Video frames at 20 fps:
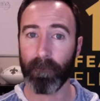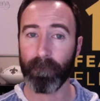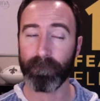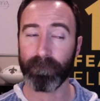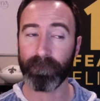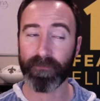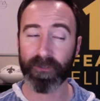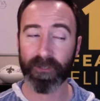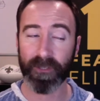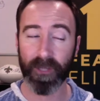
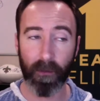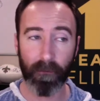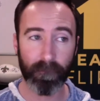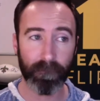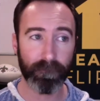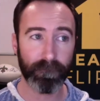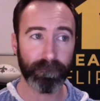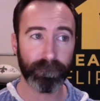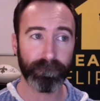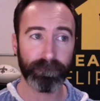
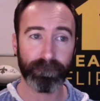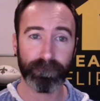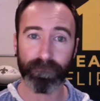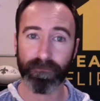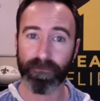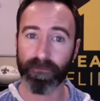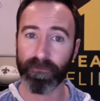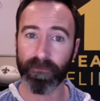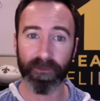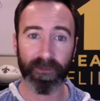Some
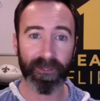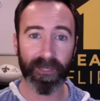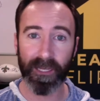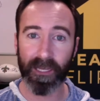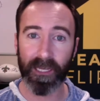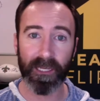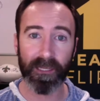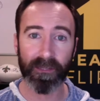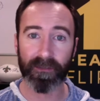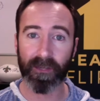
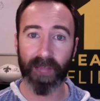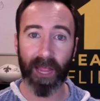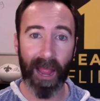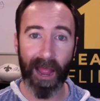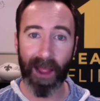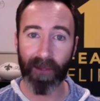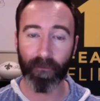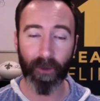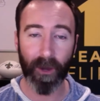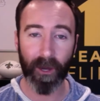cities
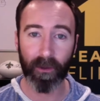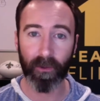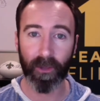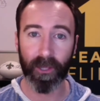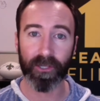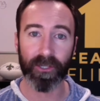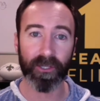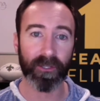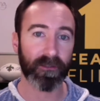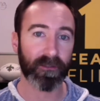have
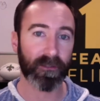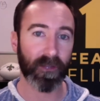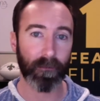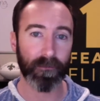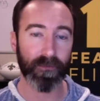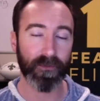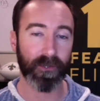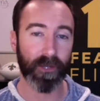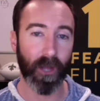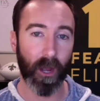regulations,
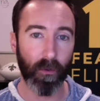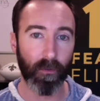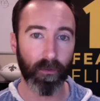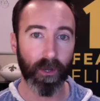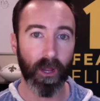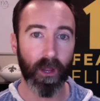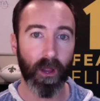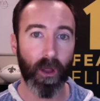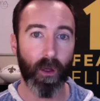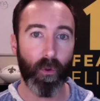some don't,
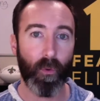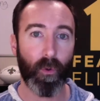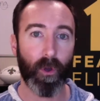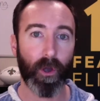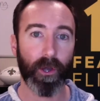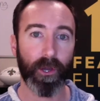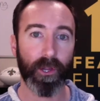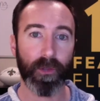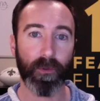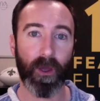
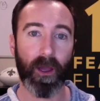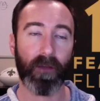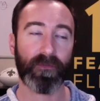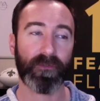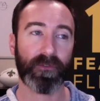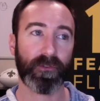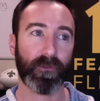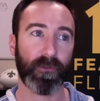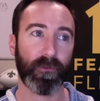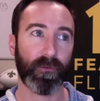where you have
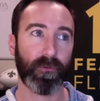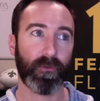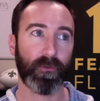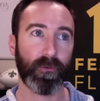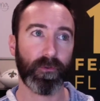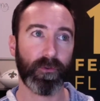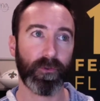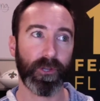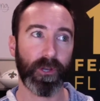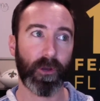to,
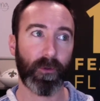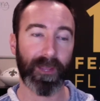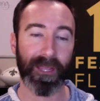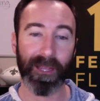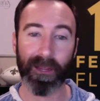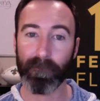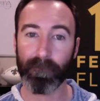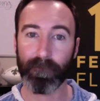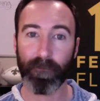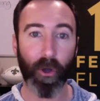
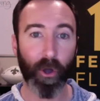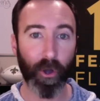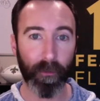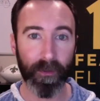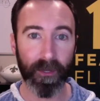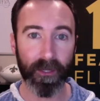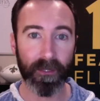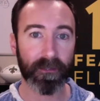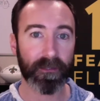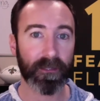get
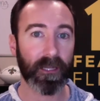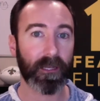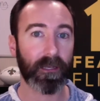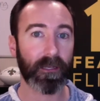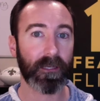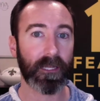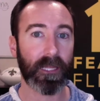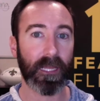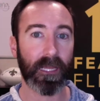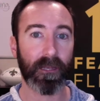permits
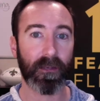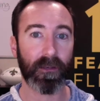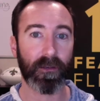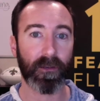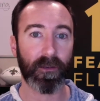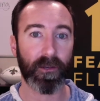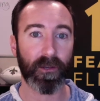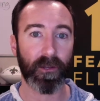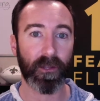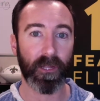and get
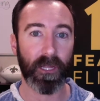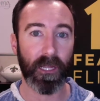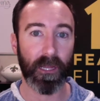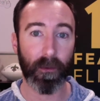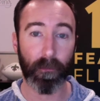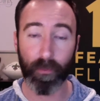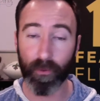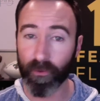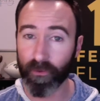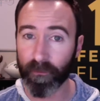it
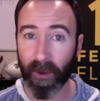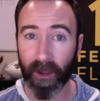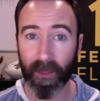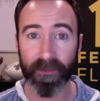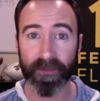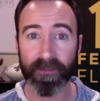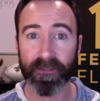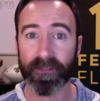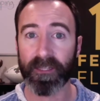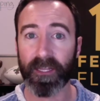approved by
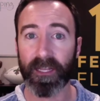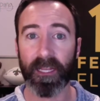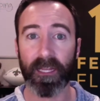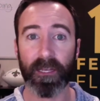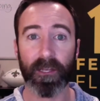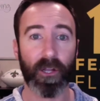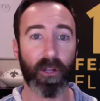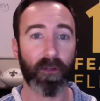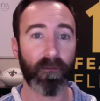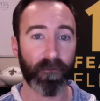the city
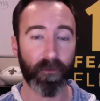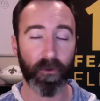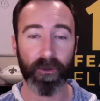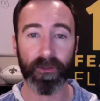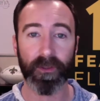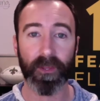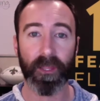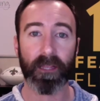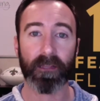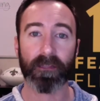to convert
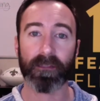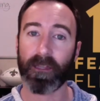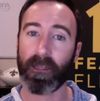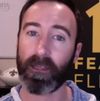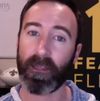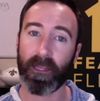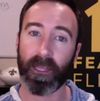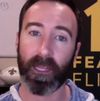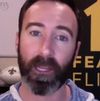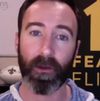things.
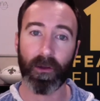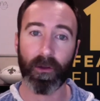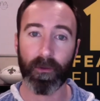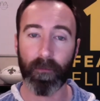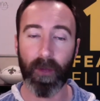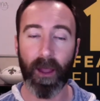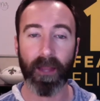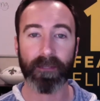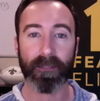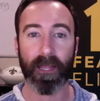Here in
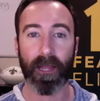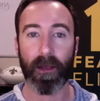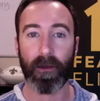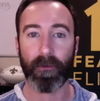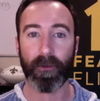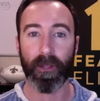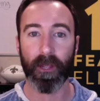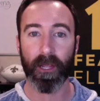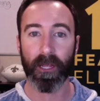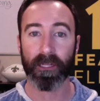my
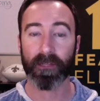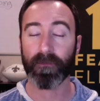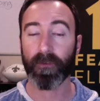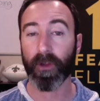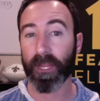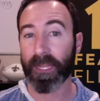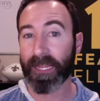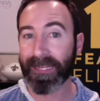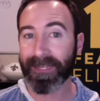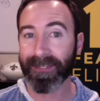town, it's
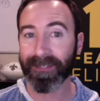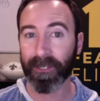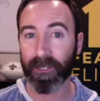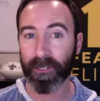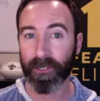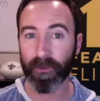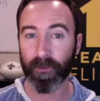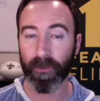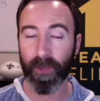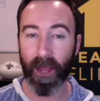very easy to
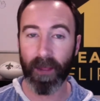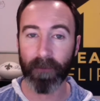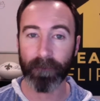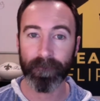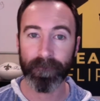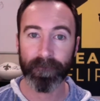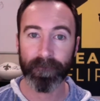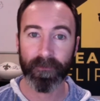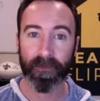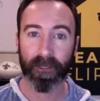do that.
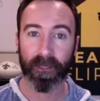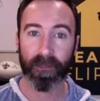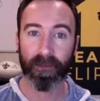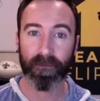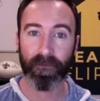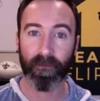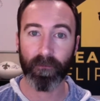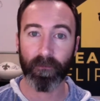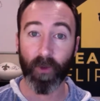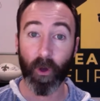It's
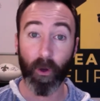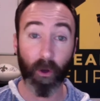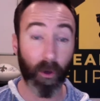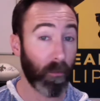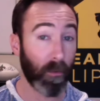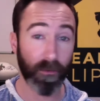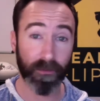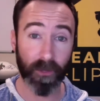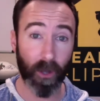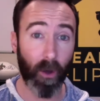
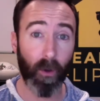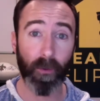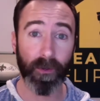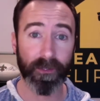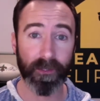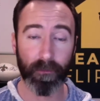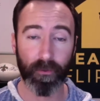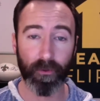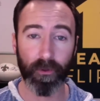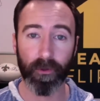almost always
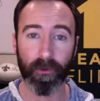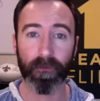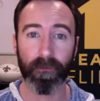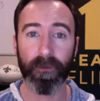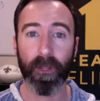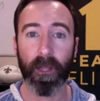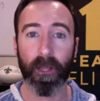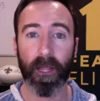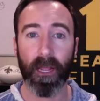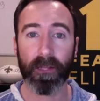
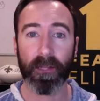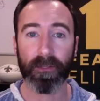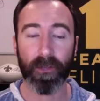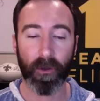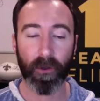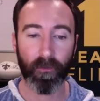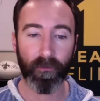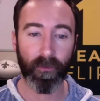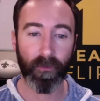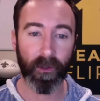approved. And
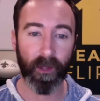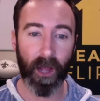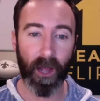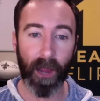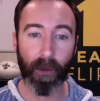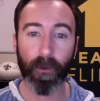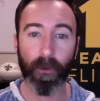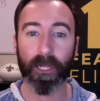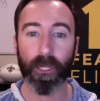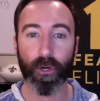so
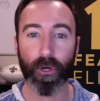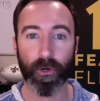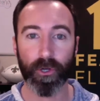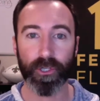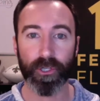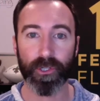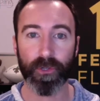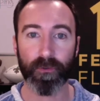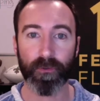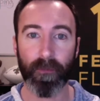I would
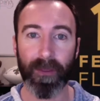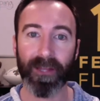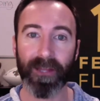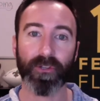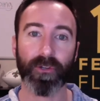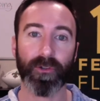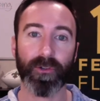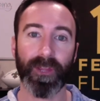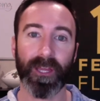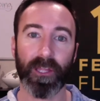encourage you to make
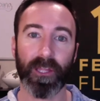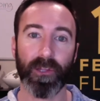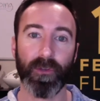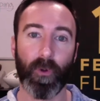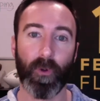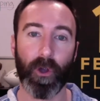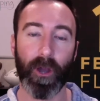sure that you are